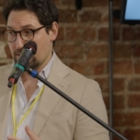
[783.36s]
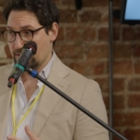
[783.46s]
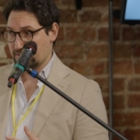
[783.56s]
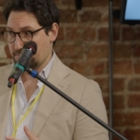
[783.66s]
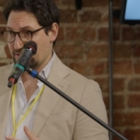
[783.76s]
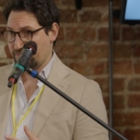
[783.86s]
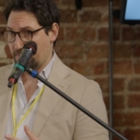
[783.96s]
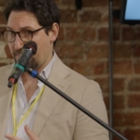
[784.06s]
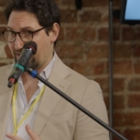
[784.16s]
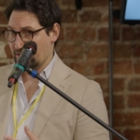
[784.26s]
a
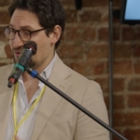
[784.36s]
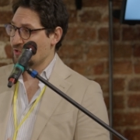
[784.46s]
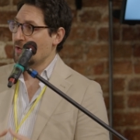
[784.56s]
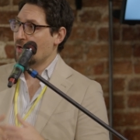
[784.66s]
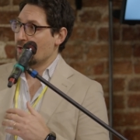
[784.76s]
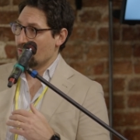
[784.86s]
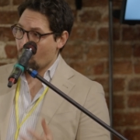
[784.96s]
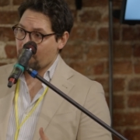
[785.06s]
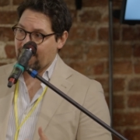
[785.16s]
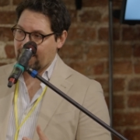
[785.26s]
specific package.
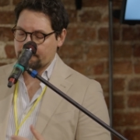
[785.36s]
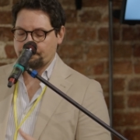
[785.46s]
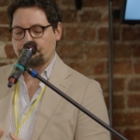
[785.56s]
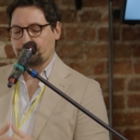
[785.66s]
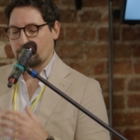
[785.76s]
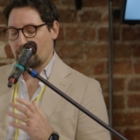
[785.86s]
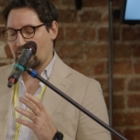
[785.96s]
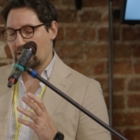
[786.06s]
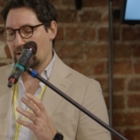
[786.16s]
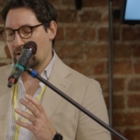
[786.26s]
Normally,
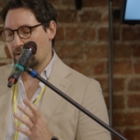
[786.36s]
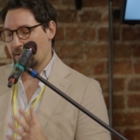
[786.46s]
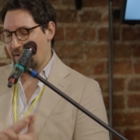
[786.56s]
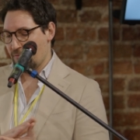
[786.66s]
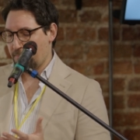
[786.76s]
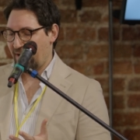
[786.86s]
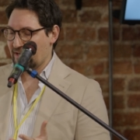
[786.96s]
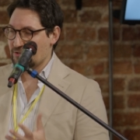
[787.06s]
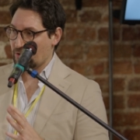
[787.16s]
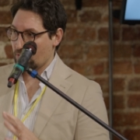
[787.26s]
every
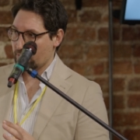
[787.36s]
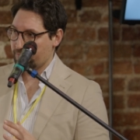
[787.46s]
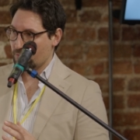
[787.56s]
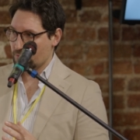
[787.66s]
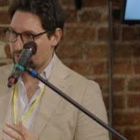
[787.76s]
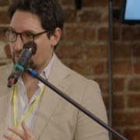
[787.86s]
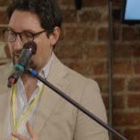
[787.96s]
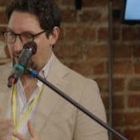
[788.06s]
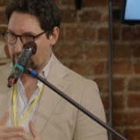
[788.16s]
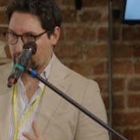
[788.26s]
package in CondaForge
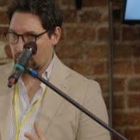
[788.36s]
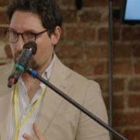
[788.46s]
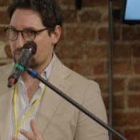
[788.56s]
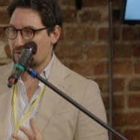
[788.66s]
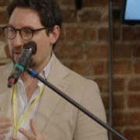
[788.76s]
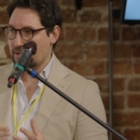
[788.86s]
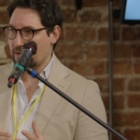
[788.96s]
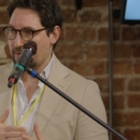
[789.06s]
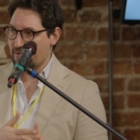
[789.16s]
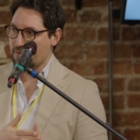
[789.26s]
undergoes
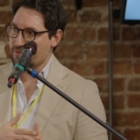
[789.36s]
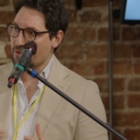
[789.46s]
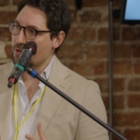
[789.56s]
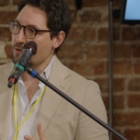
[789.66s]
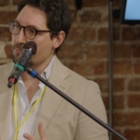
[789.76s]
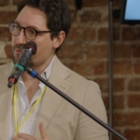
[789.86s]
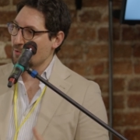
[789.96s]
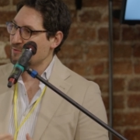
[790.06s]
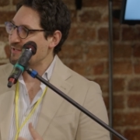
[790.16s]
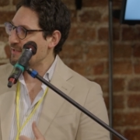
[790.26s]
a very thorough
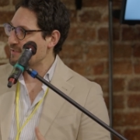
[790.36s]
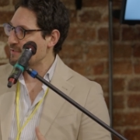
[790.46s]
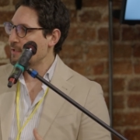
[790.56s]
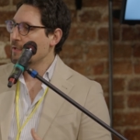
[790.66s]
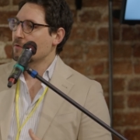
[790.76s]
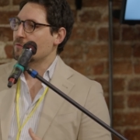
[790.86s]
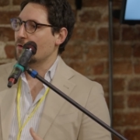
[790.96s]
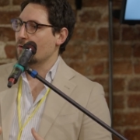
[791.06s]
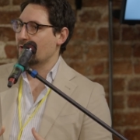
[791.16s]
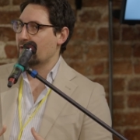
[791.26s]
process.
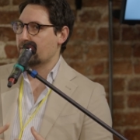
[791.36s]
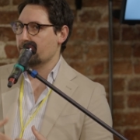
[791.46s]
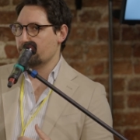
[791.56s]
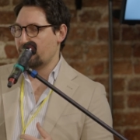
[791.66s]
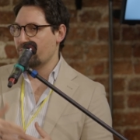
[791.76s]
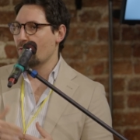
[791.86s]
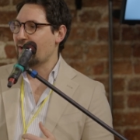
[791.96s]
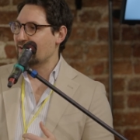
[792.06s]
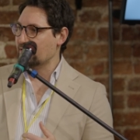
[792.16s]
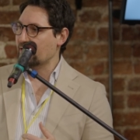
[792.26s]
So like before
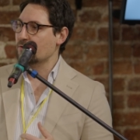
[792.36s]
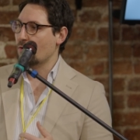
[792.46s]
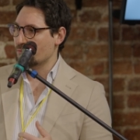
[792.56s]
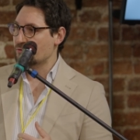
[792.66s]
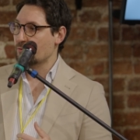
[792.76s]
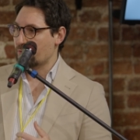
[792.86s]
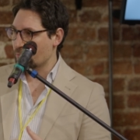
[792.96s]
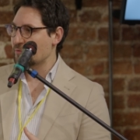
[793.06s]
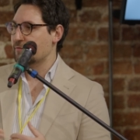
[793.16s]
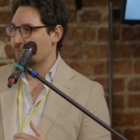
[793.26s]
getting onto
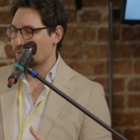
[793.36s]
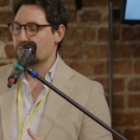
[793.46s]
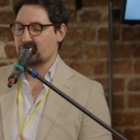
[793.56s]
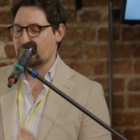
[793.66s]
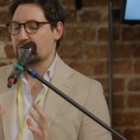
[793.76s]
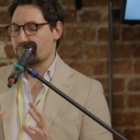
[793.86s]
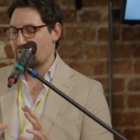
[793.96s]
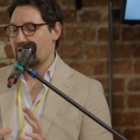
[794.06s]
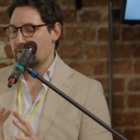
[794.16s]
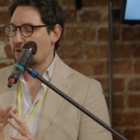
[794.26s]
CondaForge, which is
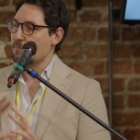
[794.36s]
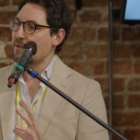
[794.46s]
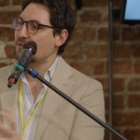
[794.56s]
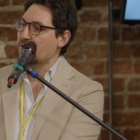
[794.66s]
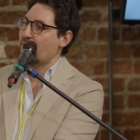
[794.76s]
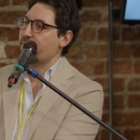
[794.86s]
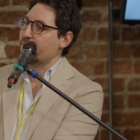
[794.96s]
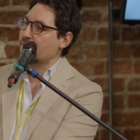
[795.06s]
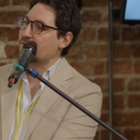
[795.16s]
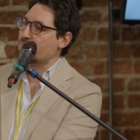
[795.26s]
really the community
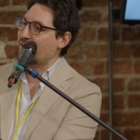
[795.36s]
reference